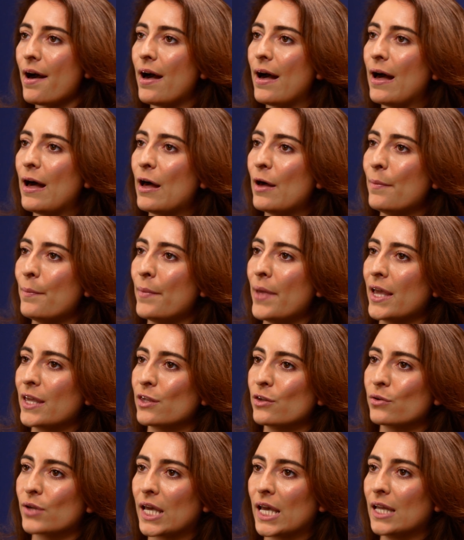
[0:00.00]

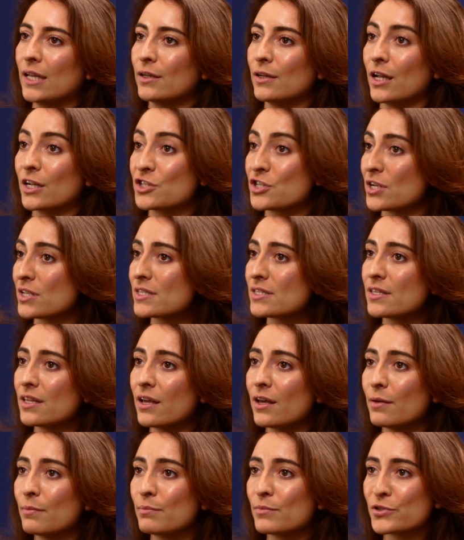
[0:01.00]
and you can adjust
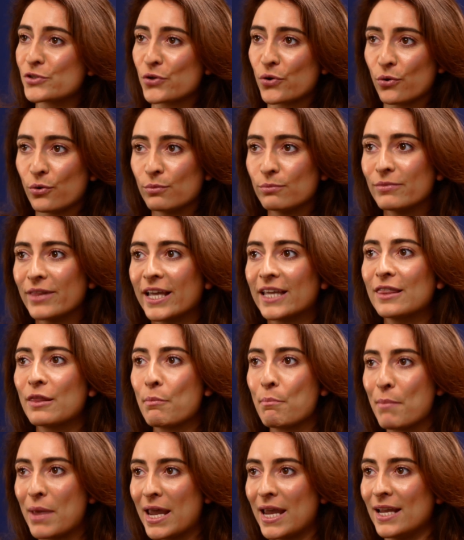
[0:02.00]
them so the
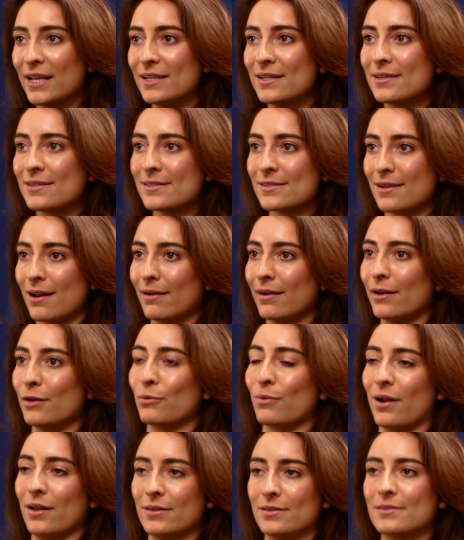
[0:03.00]
main study
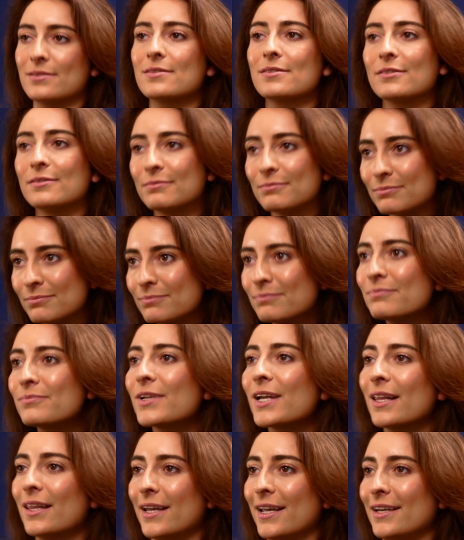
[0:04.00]
runs
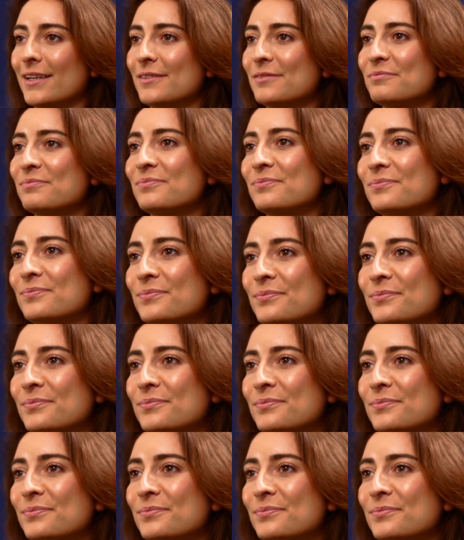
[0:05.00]
clean.